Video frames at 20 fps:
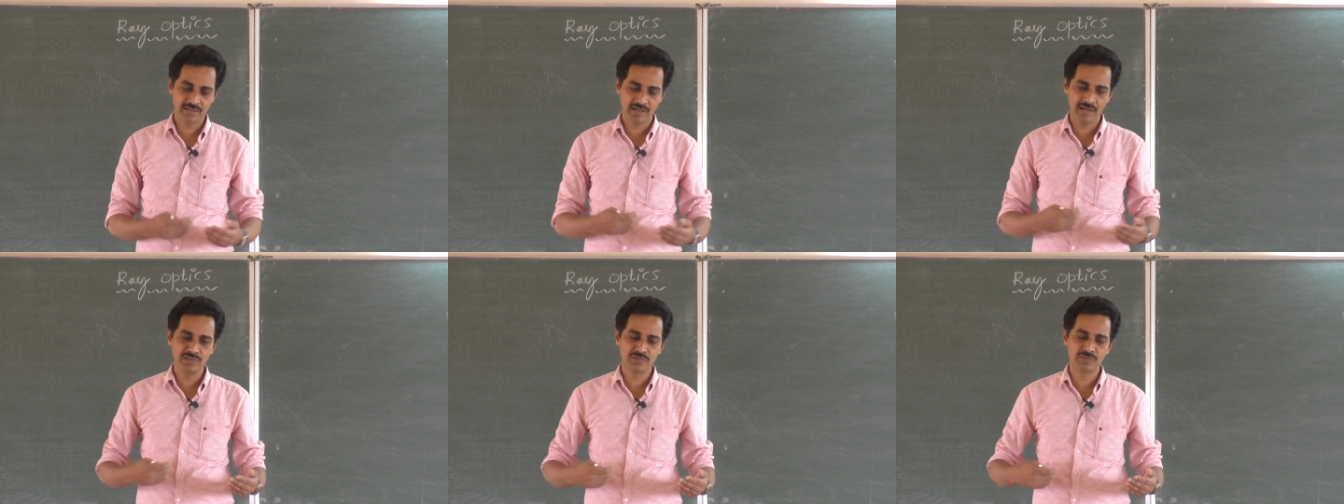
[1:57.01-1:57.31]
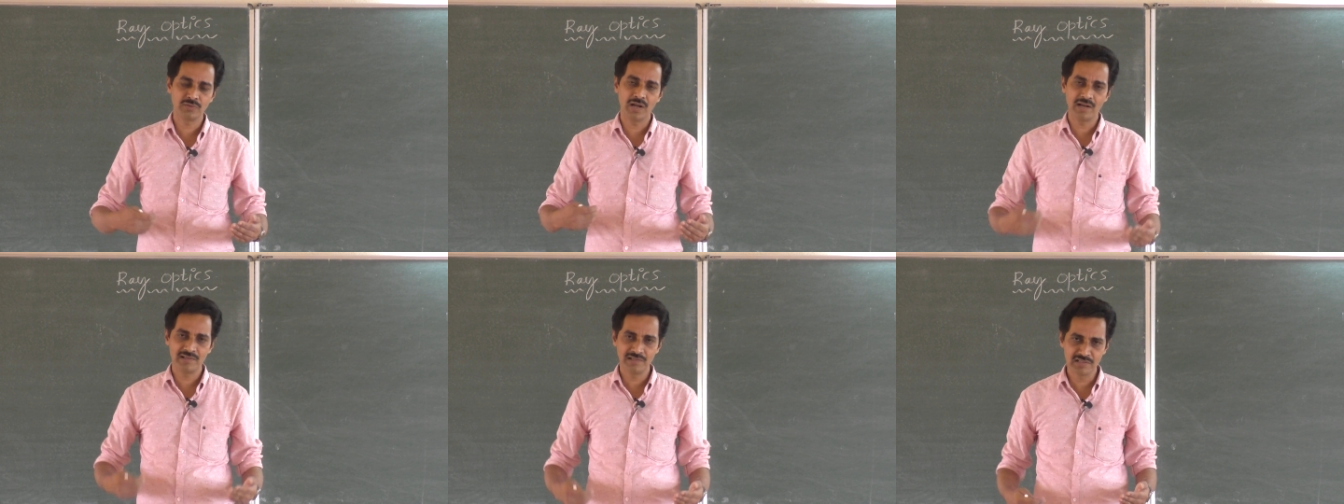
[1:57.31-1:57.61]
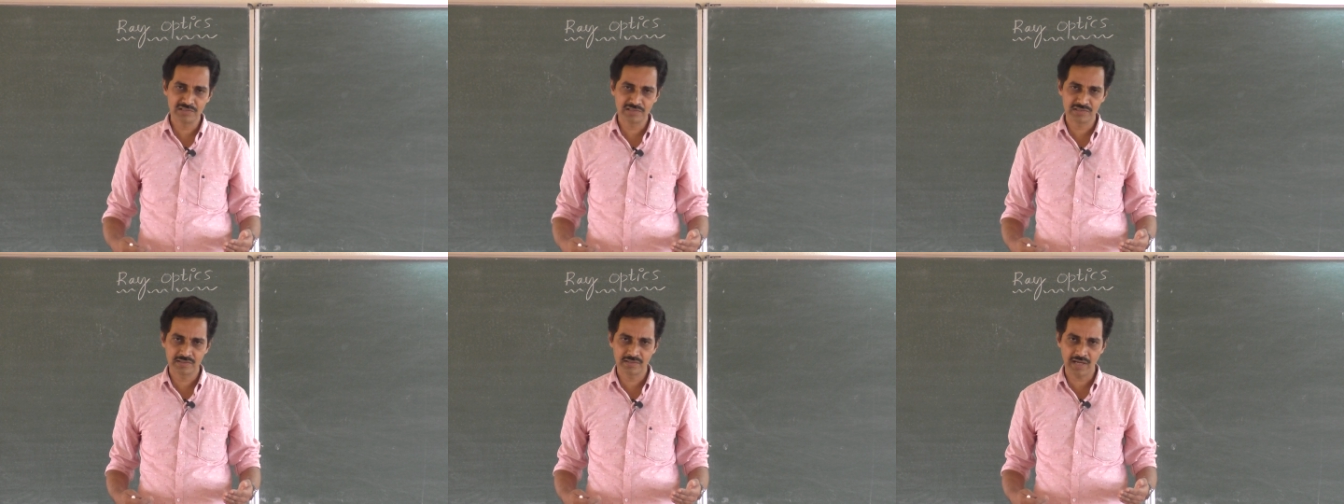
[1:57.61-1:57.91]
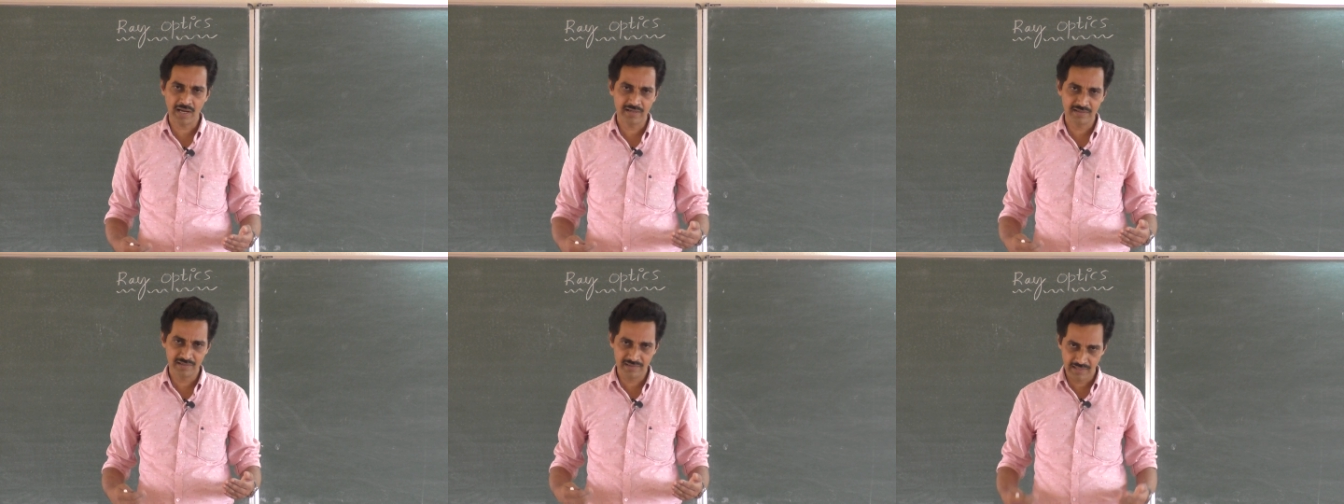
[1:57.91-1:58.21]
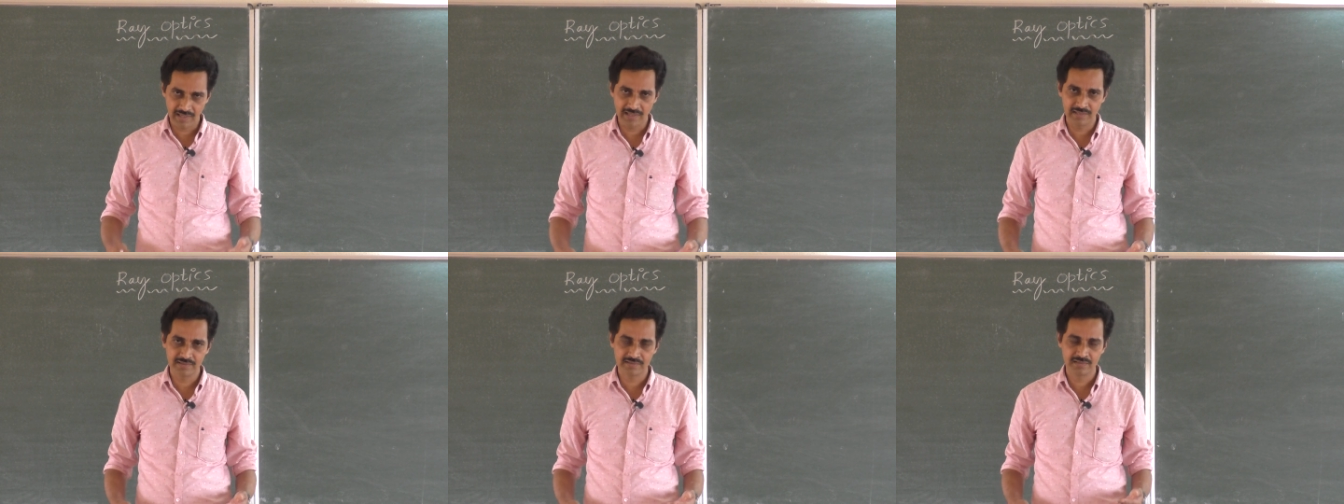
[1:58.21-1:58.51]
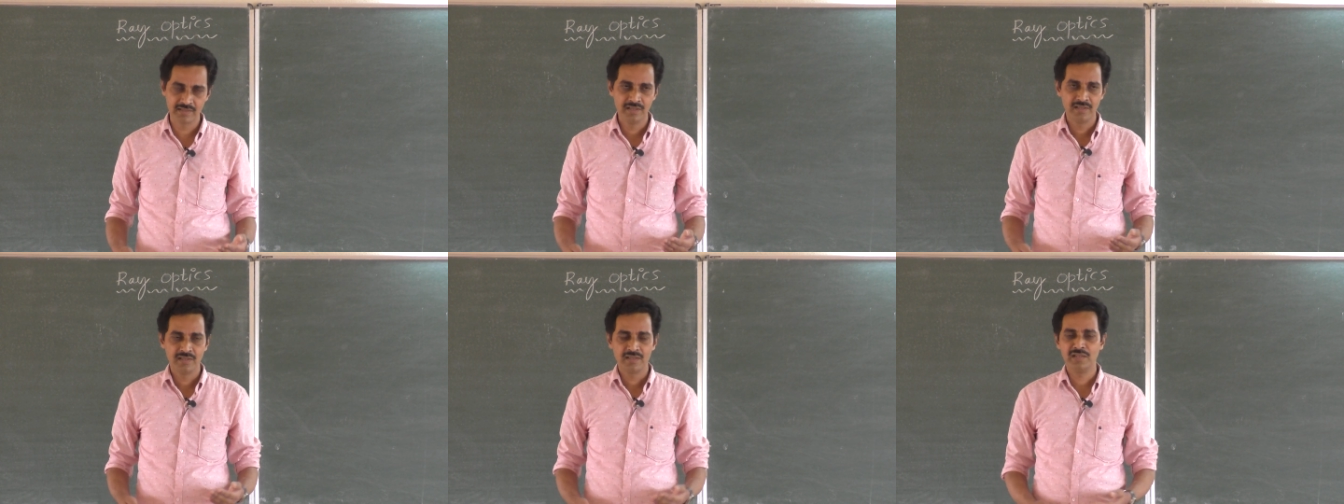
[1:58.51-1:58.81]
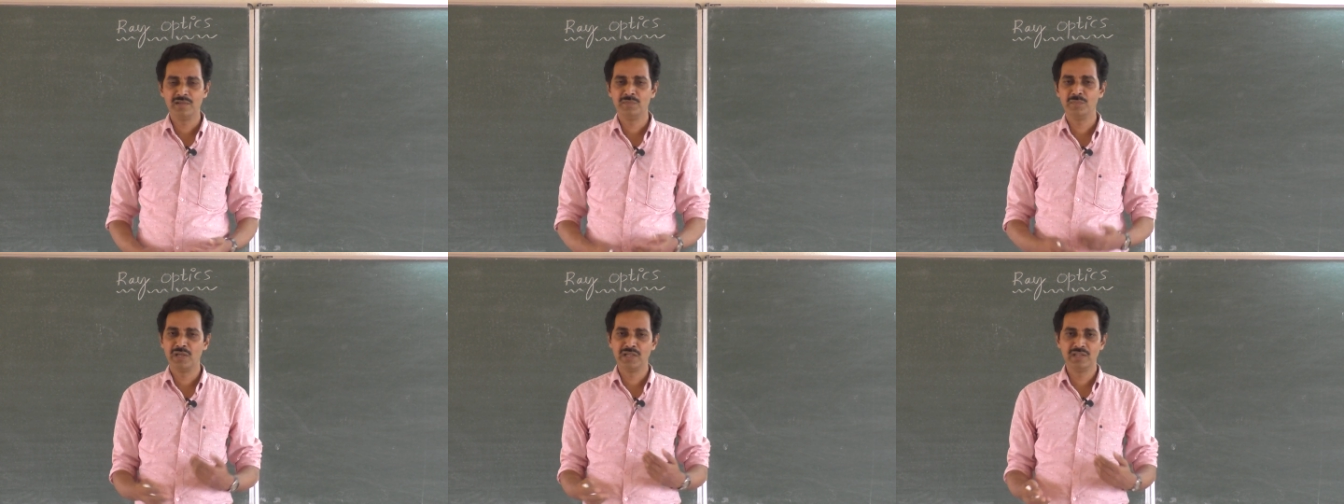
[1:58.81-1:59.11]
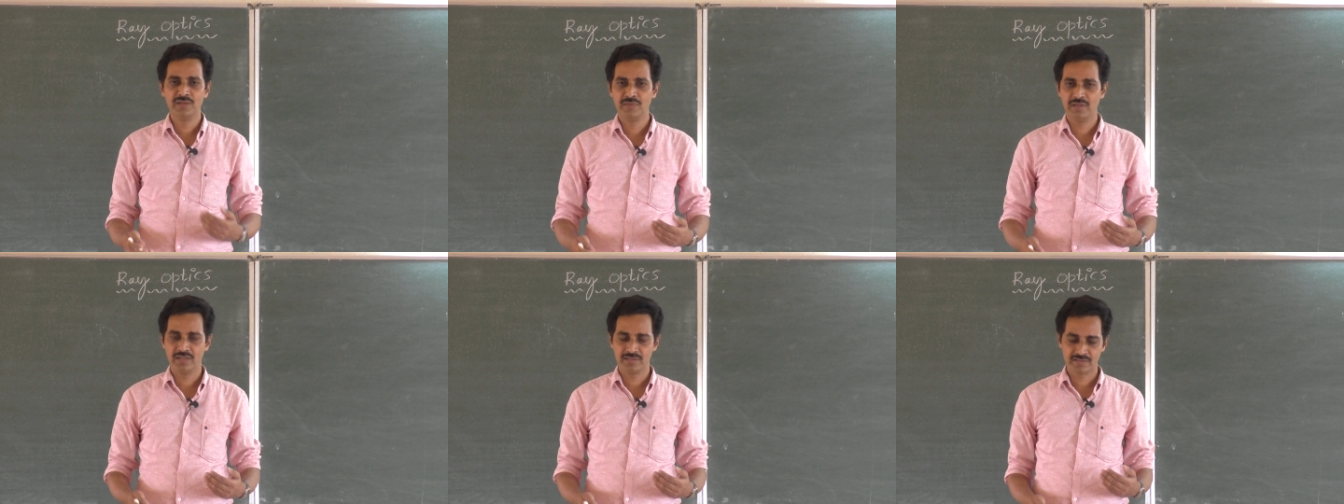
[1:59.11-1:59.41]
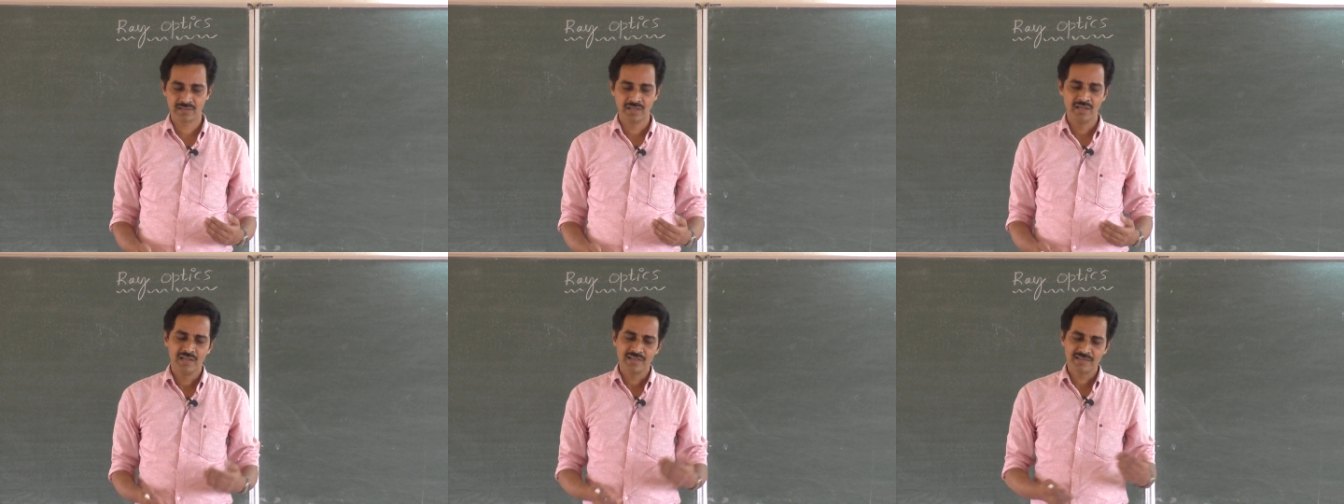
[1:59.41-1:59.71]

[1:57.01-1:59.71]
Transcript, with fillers: tried to understand light in many ways.